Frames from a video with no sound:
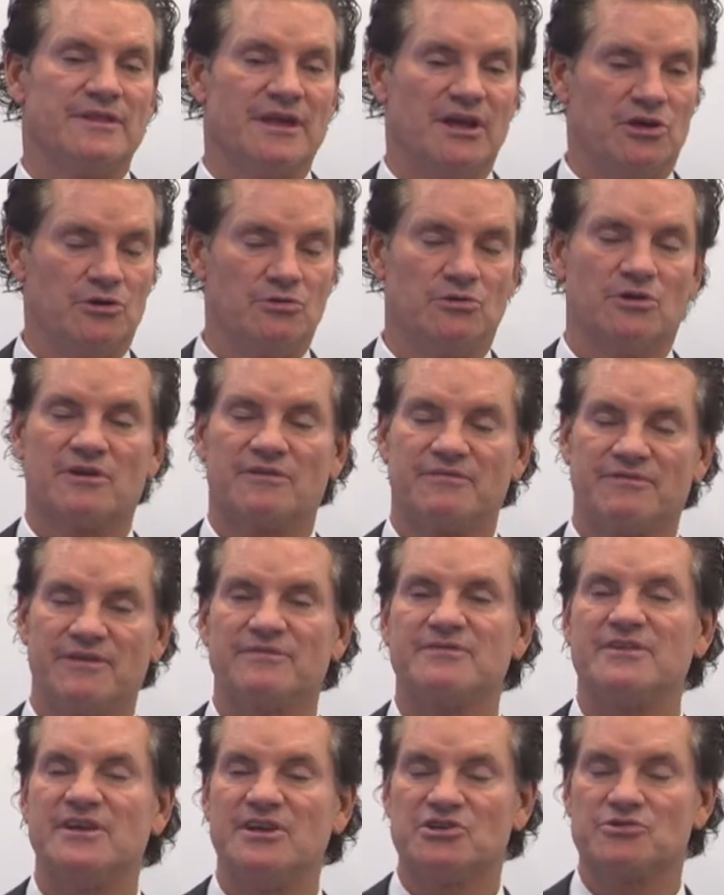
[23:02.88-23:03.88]
that you look
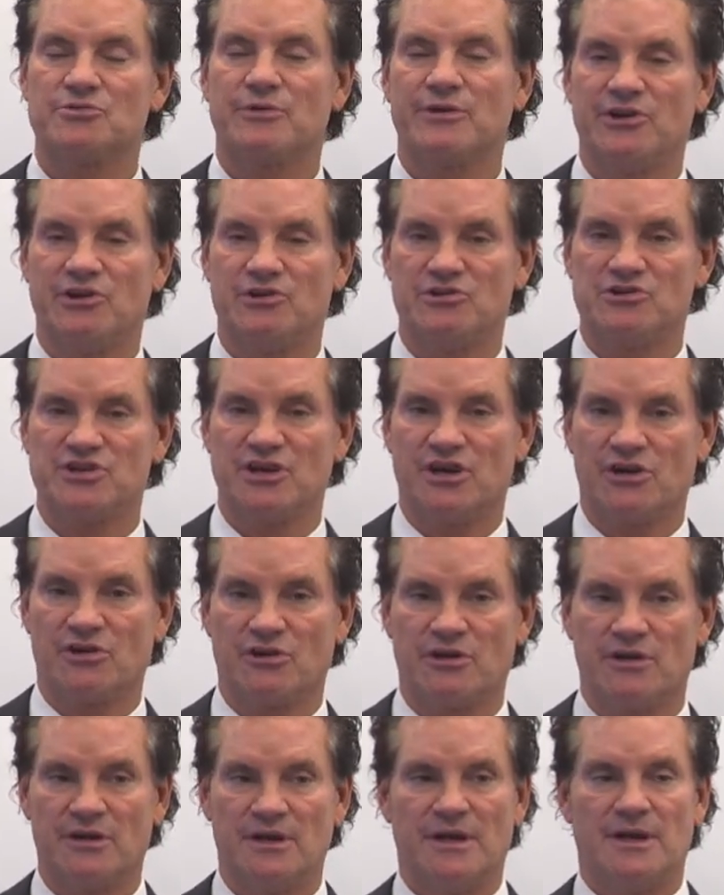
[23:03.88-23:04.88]
15, 20 years
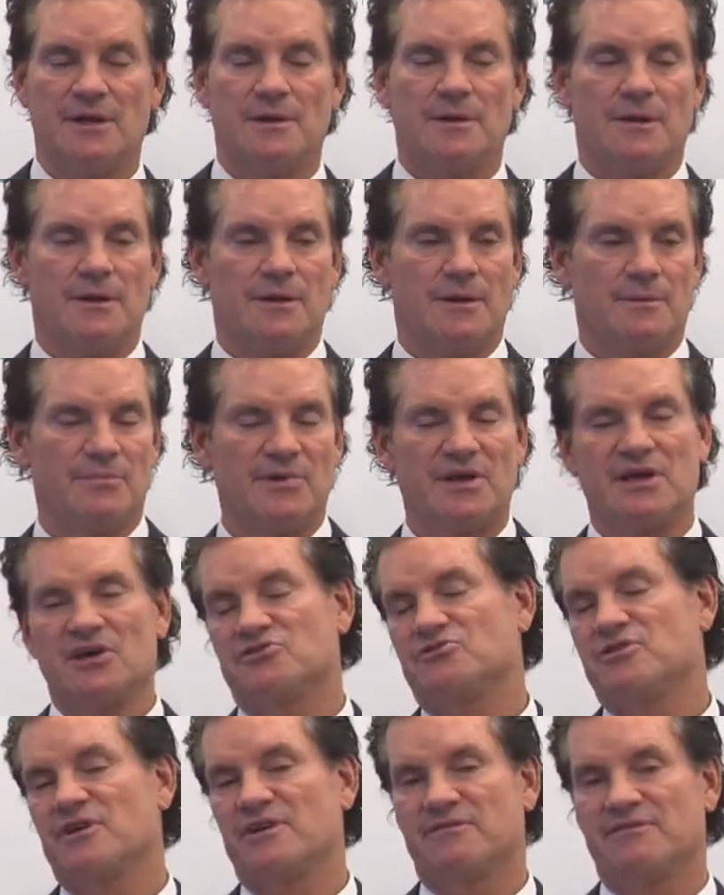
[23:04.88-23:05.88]
younger
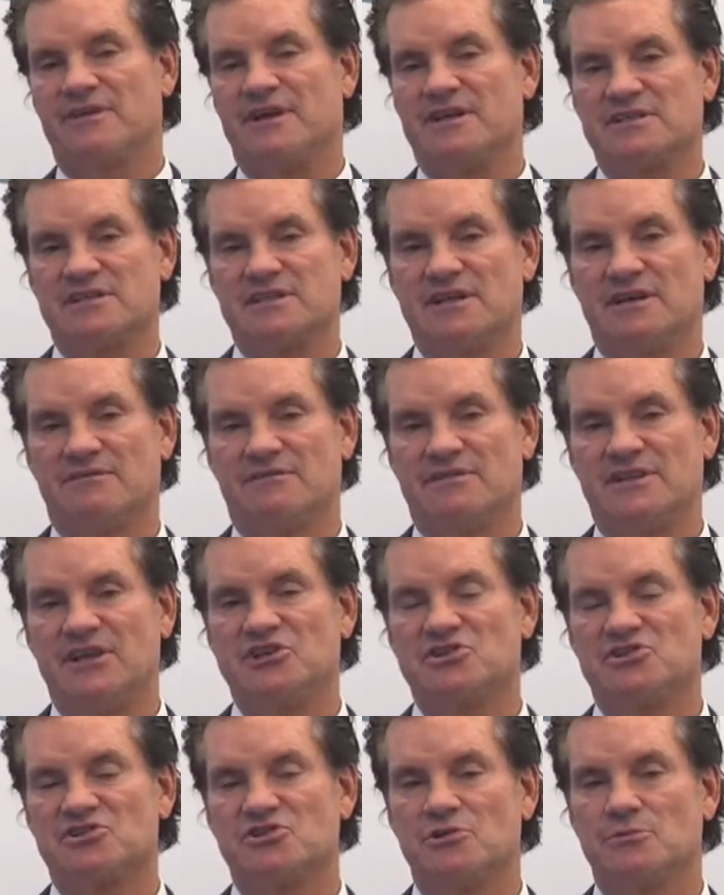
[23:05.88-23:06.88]
because you had a facelift. They
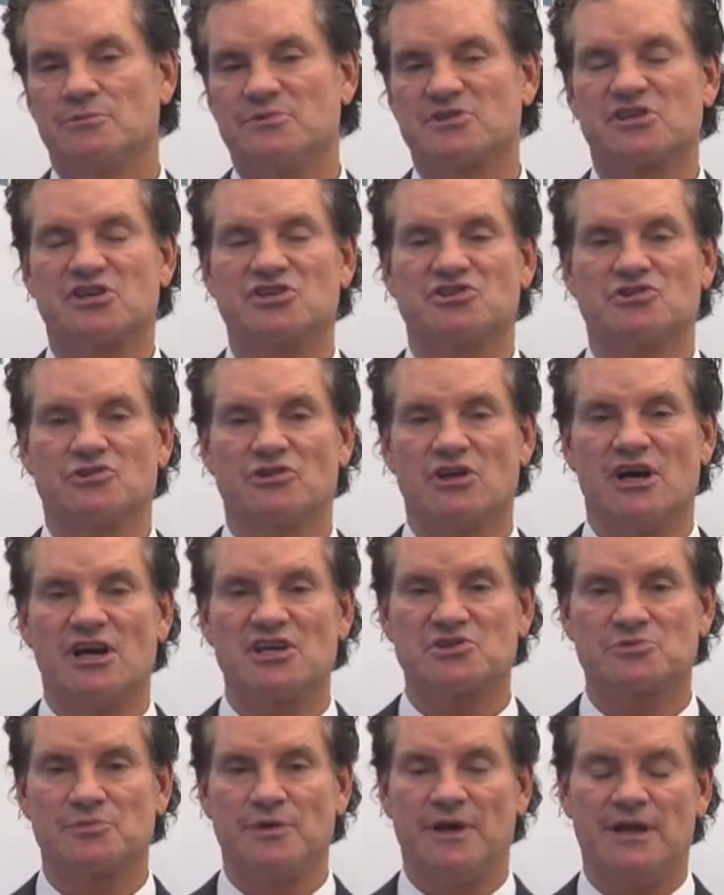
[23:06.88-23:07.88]
assume it's because you
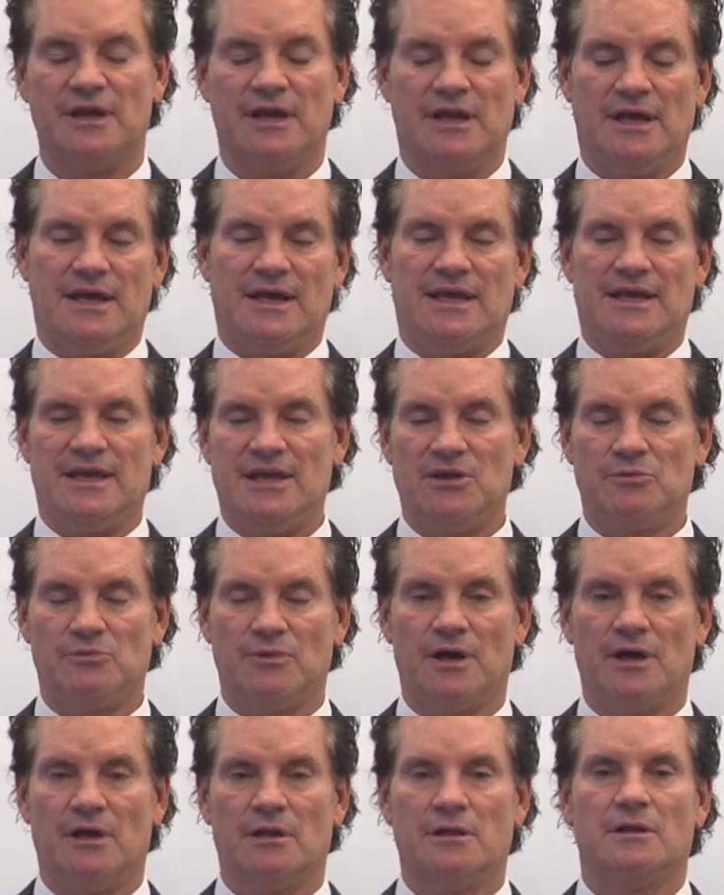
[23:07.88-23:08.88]
lost weight, eat
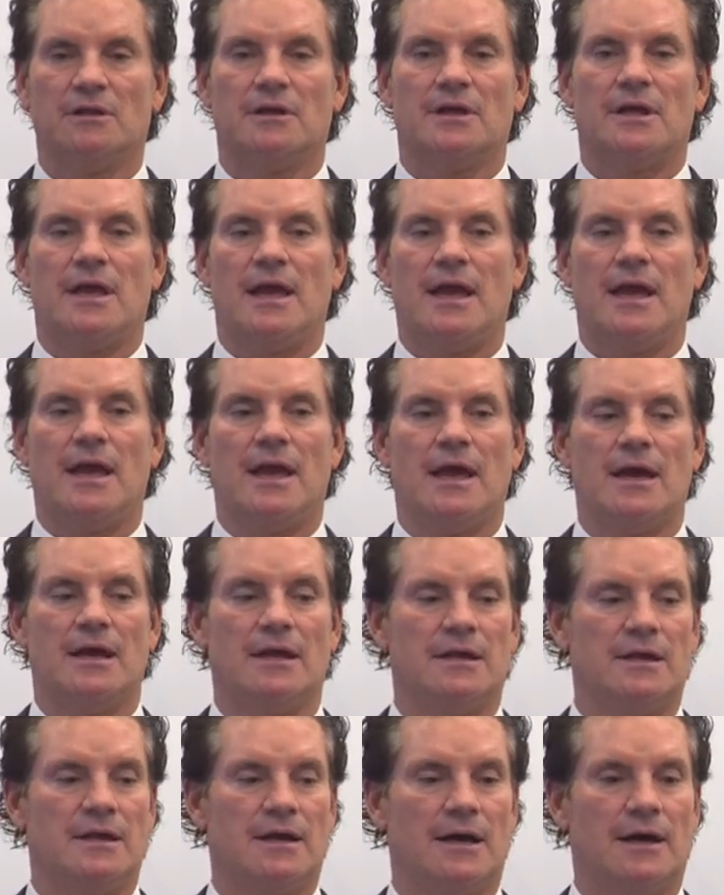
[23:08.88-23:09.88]
well,
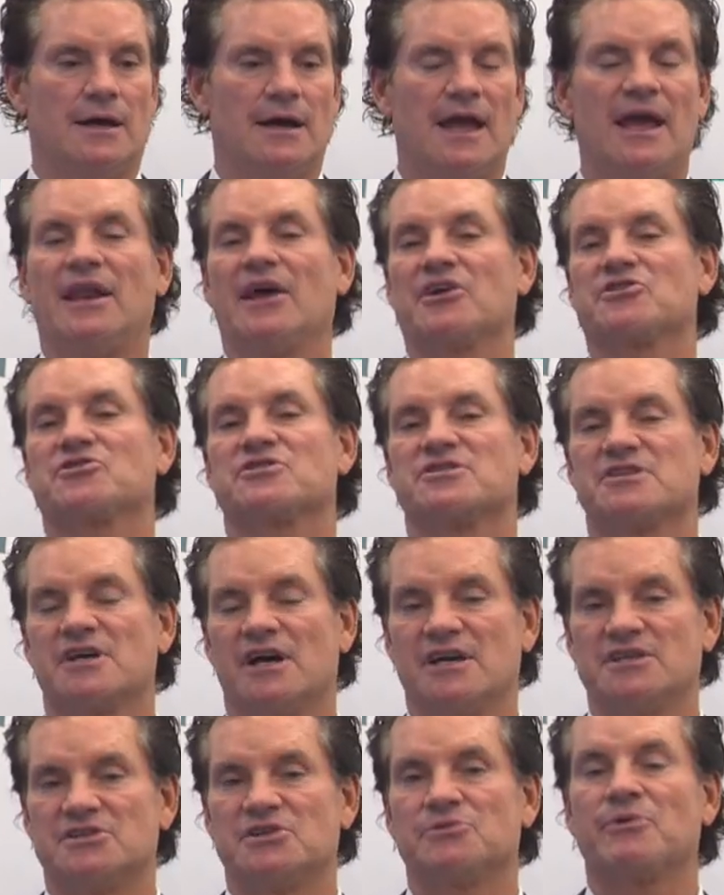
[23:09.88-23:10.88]
and
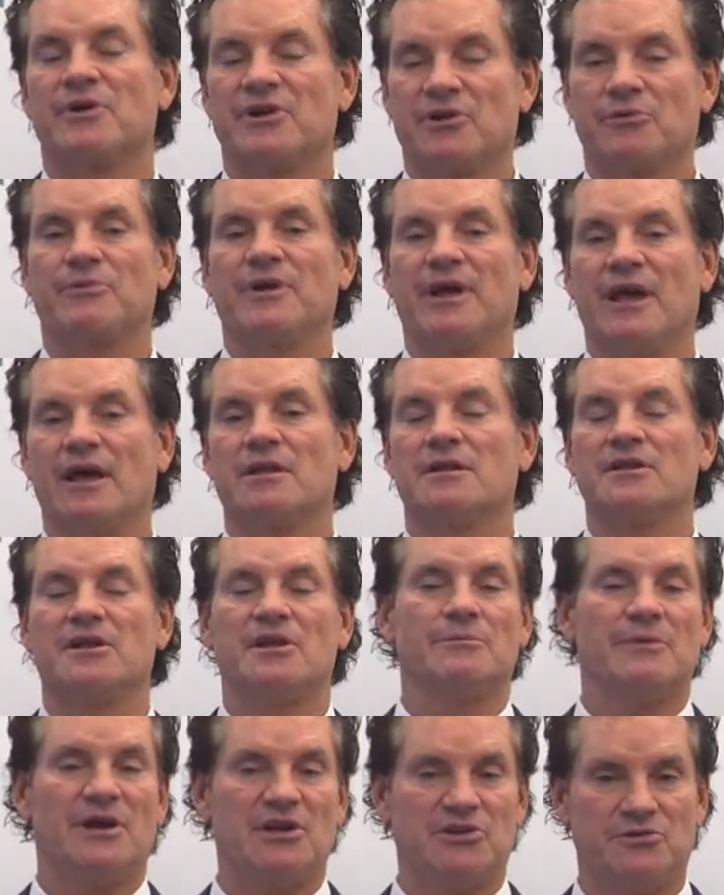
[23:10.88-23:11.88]
exercise. And when in reality,
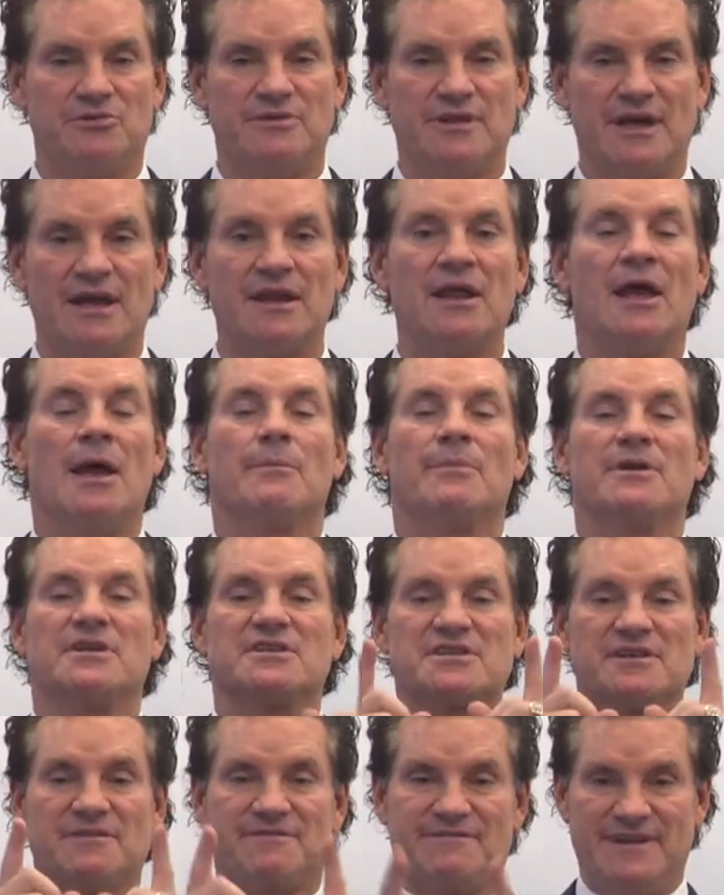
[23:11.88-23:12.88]
you might do that, but
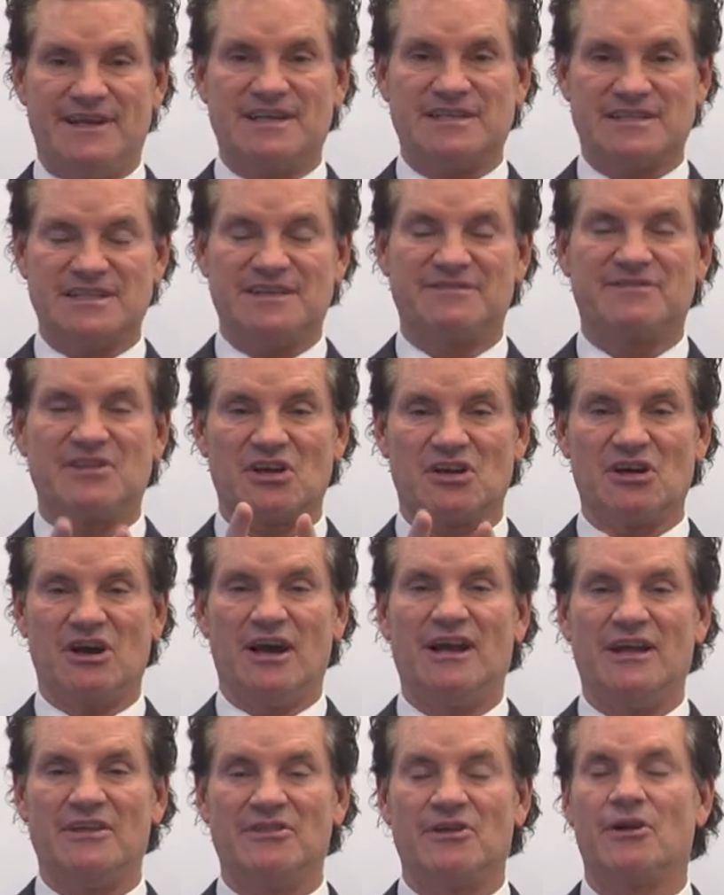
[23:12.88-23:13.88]
it's the facelift that
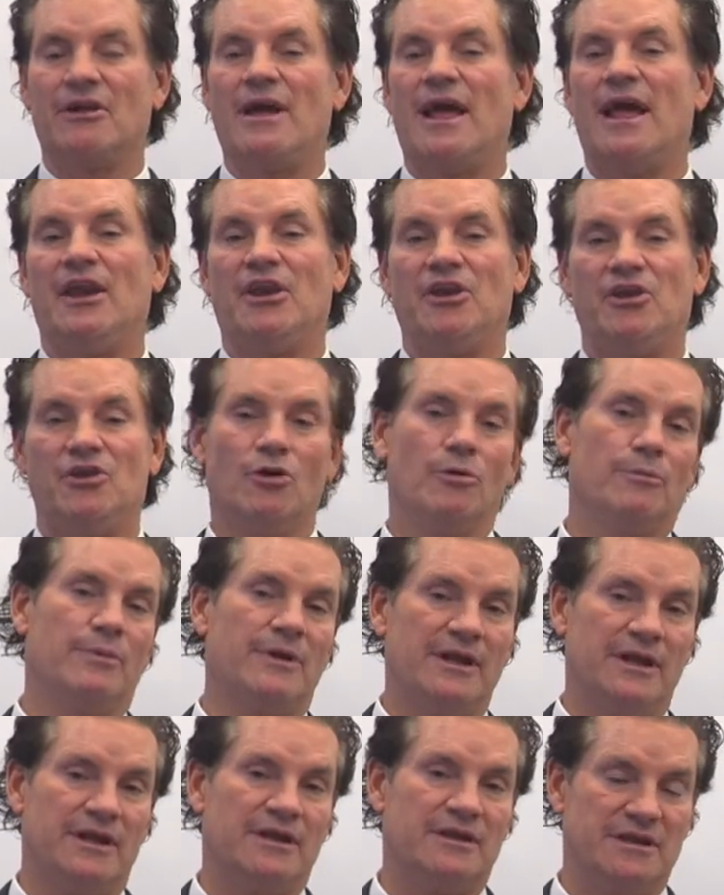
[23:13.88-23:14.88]
got you there, and
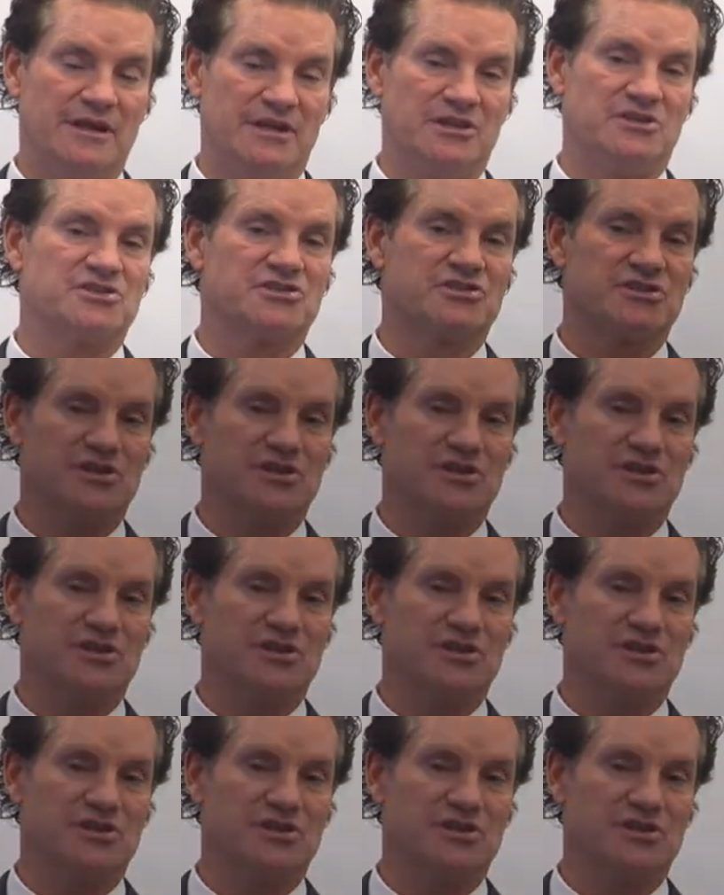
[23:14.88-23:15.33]
nobody needs